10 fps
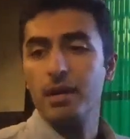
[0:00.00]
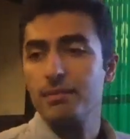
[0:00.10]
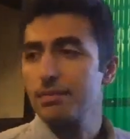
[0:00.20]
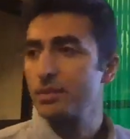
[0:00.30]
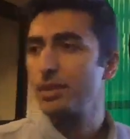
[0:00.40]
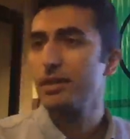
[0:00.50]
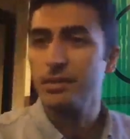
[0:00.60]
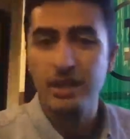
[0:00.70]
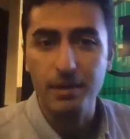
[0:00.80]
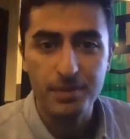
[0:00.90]
up to one of the
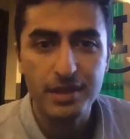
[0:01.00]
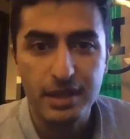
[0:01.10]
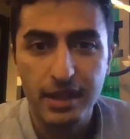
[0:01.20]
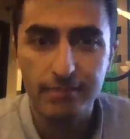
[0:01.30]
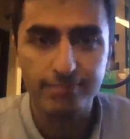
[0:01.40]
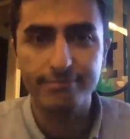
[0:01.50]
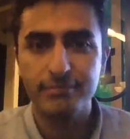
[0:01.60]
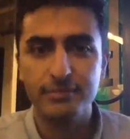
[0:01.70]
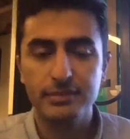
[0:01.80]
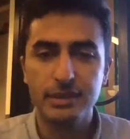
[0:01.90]
meetups.
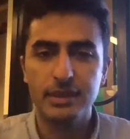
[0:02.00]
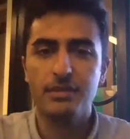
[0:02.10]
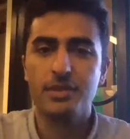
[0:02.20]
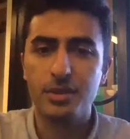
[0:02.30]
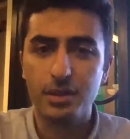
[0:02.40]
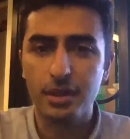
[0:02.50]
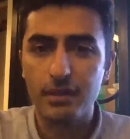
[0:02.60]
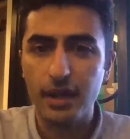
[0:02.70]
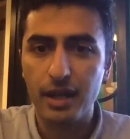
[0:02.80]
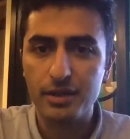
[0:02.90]

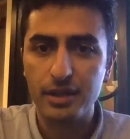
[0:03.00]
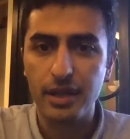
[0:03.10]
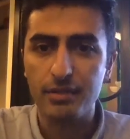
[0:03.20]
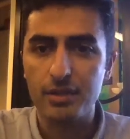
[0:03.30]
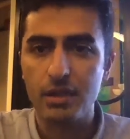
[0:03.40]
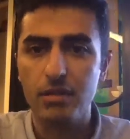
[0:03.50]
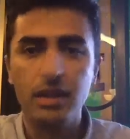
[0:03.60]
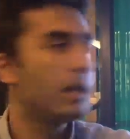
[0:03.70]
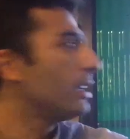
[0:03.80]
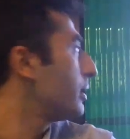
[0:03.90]
Never actually came, so
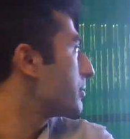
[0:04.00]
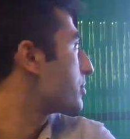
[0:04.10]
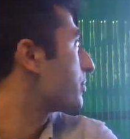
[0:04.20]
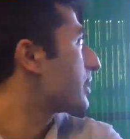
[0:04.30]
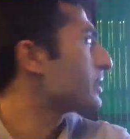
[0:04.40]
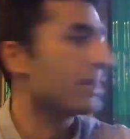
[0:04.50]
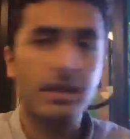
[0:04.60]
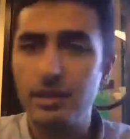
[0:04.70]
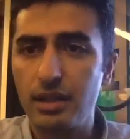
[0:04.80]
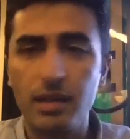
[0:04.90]
surprised that he
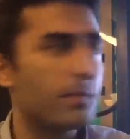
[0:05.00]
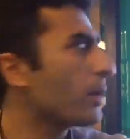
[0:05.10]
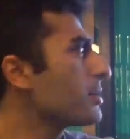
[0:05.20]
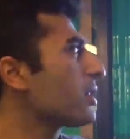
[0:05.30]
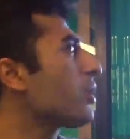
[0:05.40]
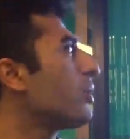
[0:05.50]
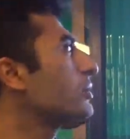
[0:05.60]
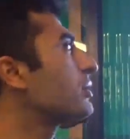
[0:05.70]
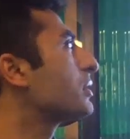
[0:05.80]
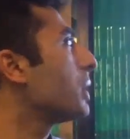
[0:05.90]
couldn't come. What was the
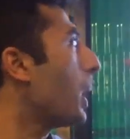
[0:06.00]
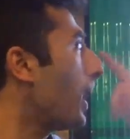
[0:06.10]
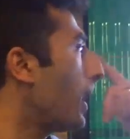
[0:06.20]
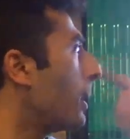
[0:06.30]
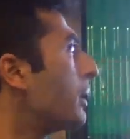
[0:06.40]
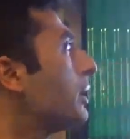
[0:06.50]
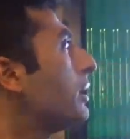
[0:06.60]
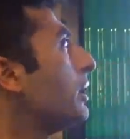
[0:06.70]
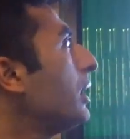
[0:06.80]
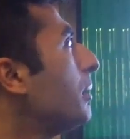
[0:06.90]
code?
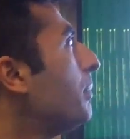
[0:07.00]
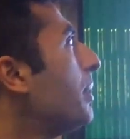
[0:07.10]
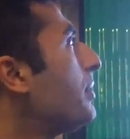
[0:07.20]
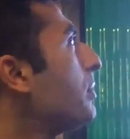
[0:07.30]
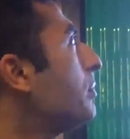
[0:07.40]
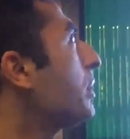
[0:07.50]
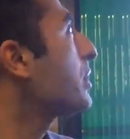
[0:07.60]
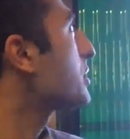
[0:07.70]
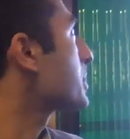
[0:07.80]
Maybe you want to